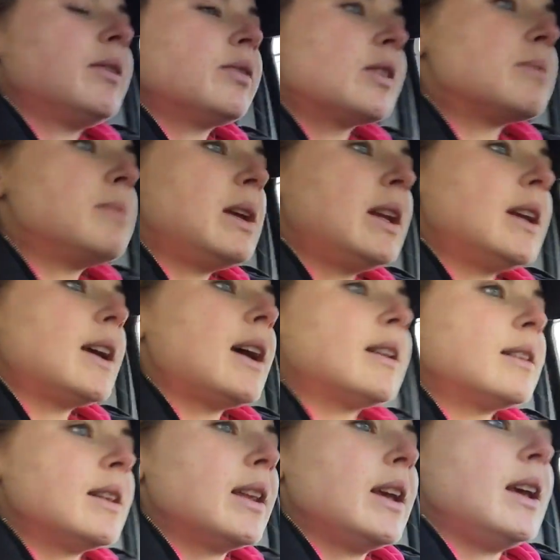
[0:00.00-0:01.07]
for me to get
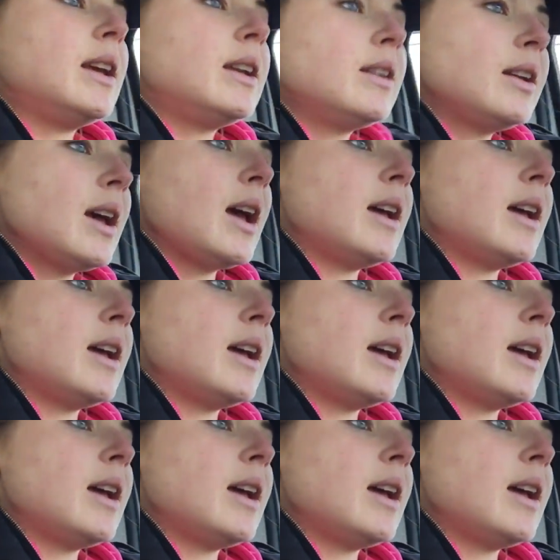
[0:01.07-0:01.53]
lean,